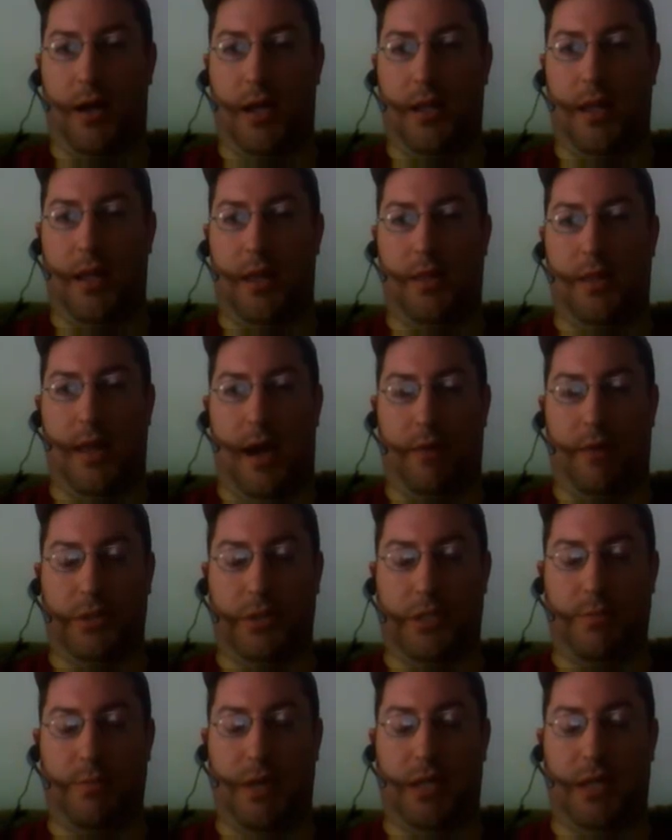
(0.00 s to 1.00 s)
And that
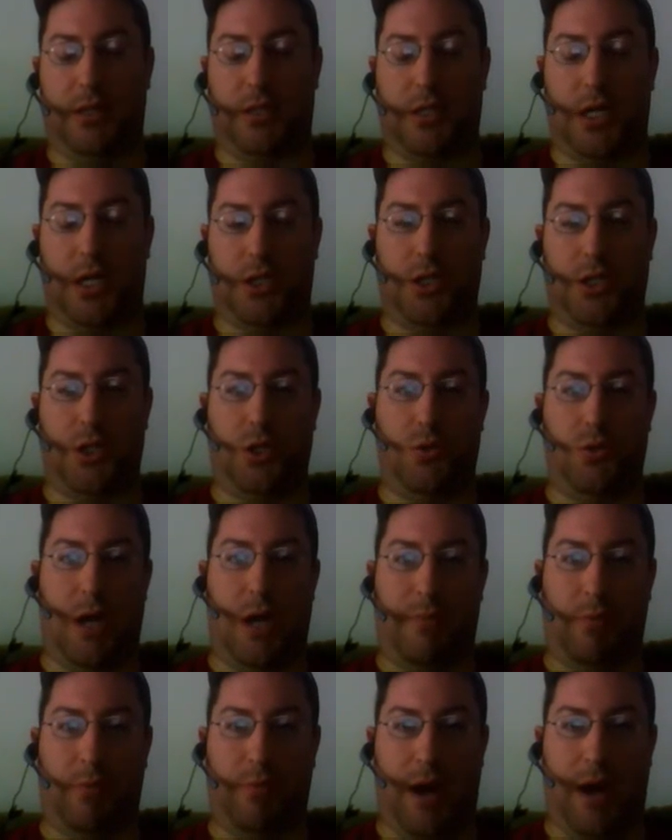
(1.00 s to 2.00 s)
was the main discussion. Do you
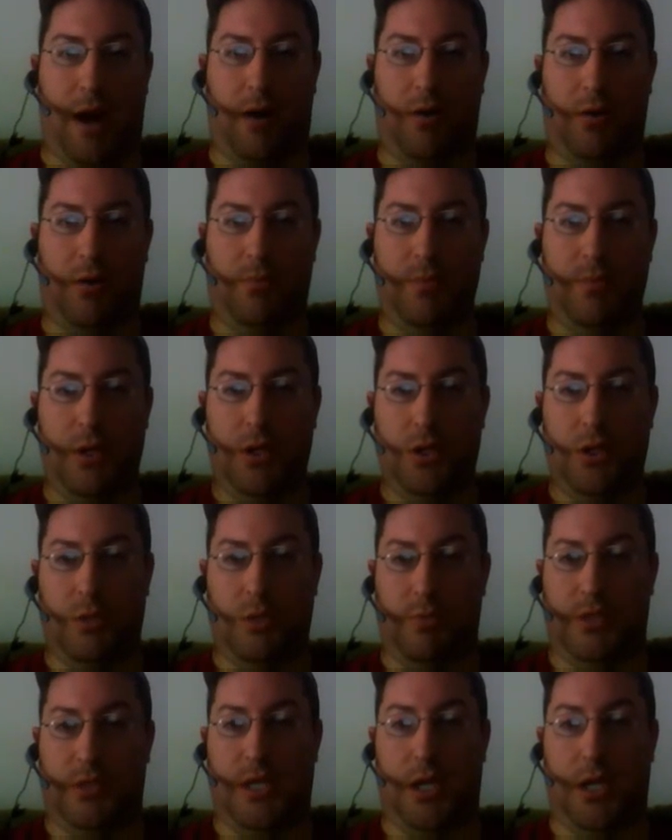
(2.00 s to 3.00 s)
double barrel? Do
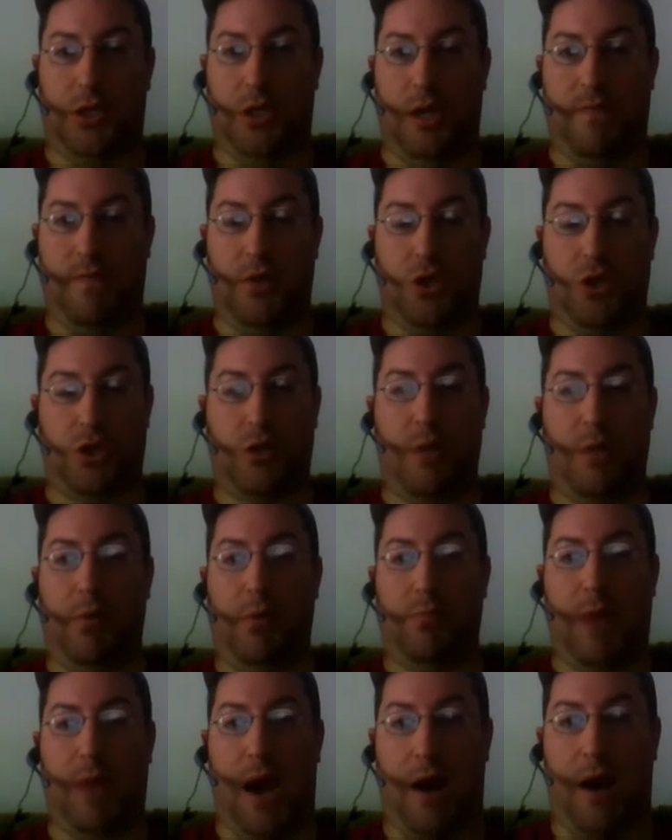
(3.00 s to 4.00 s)
you potentially even
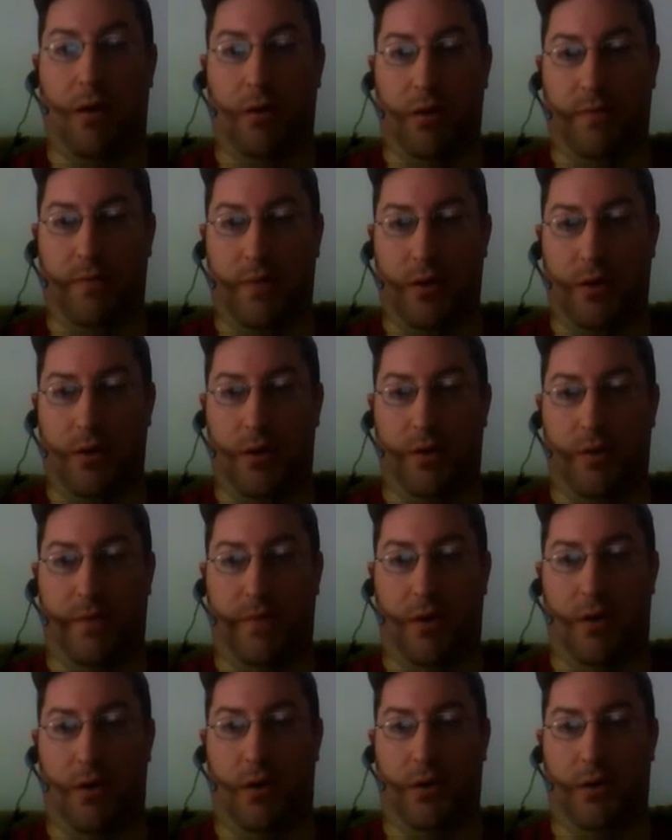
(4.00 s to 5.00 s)
triple barrel if
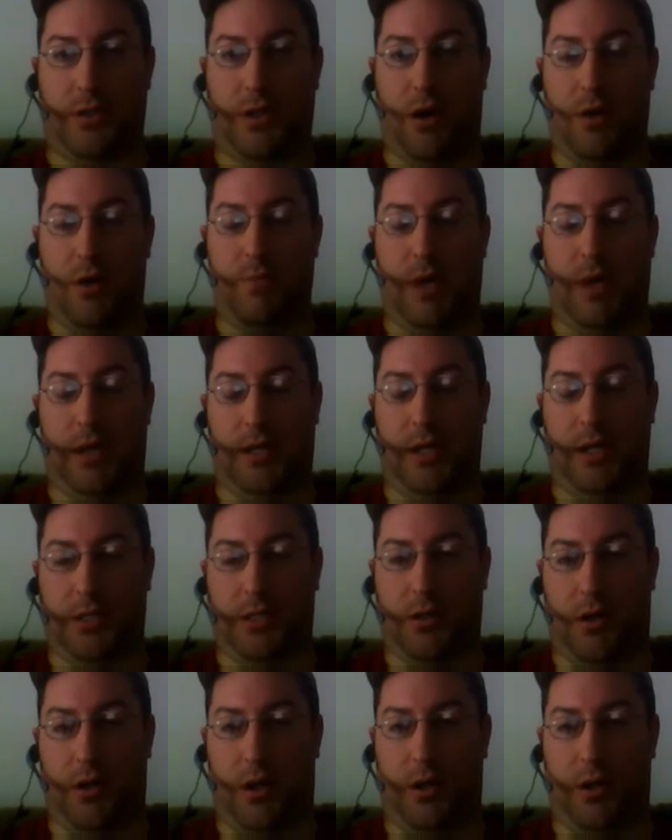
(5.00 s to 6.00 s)
your turn bet gets
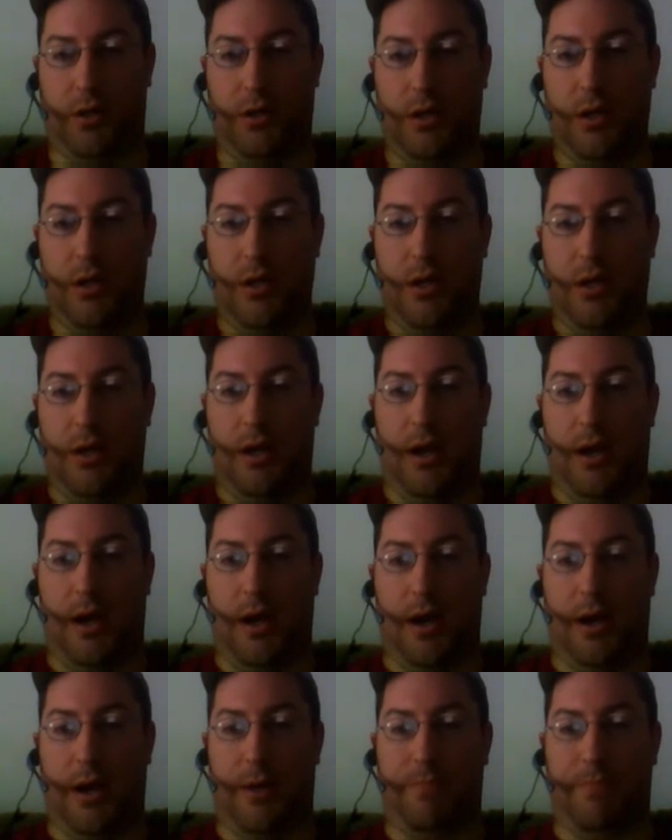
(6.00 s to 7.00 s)
called?
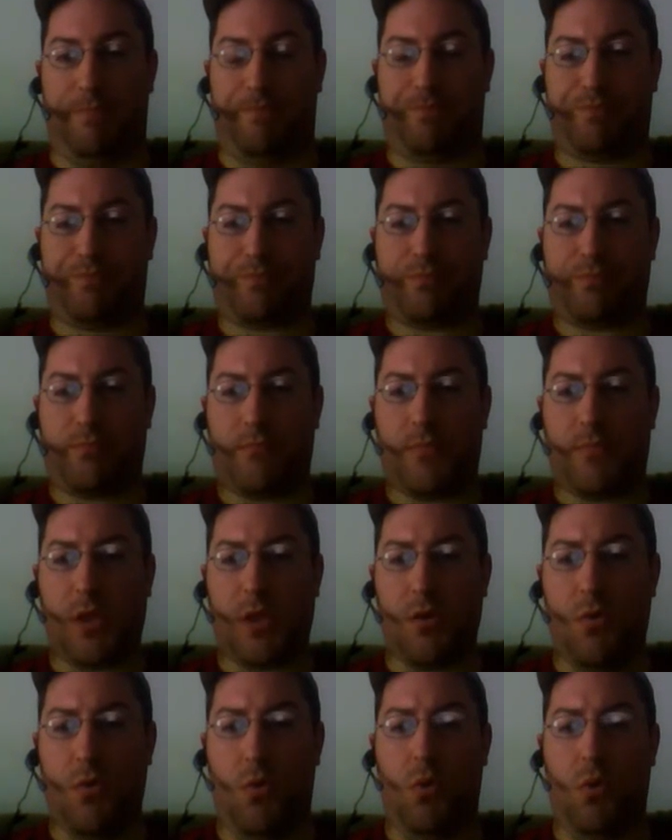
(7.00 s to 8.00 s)

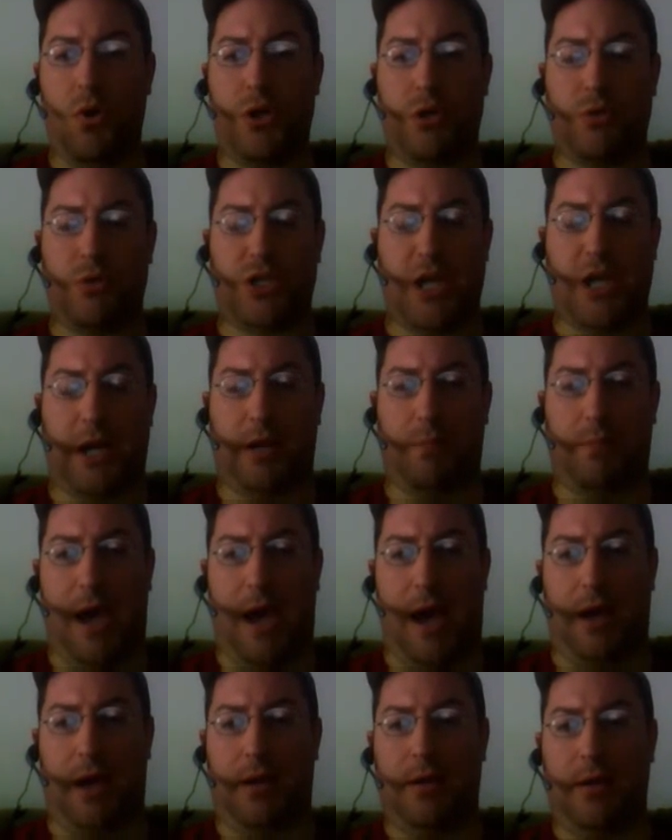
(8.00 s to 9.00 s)
Or do you check it
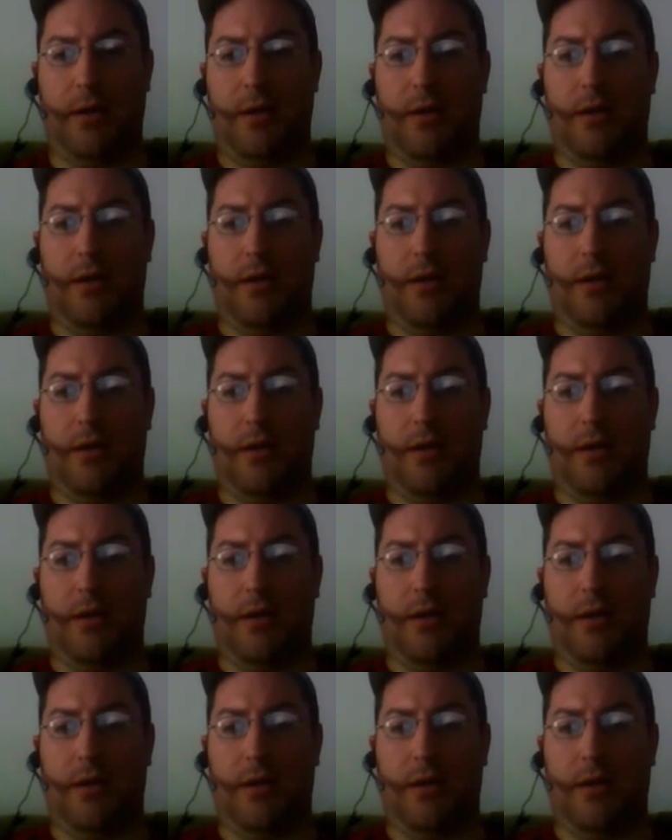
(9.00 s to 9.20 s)
back?